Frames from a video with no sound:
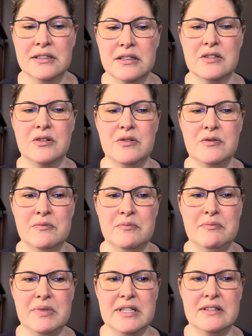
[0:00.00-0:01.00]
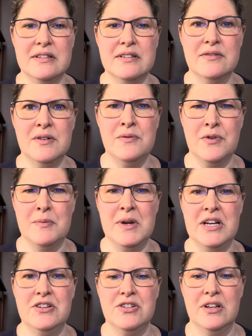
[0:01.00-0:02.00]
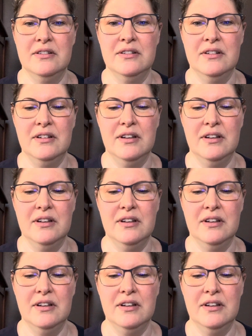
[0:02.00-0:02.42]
certain pieces of information,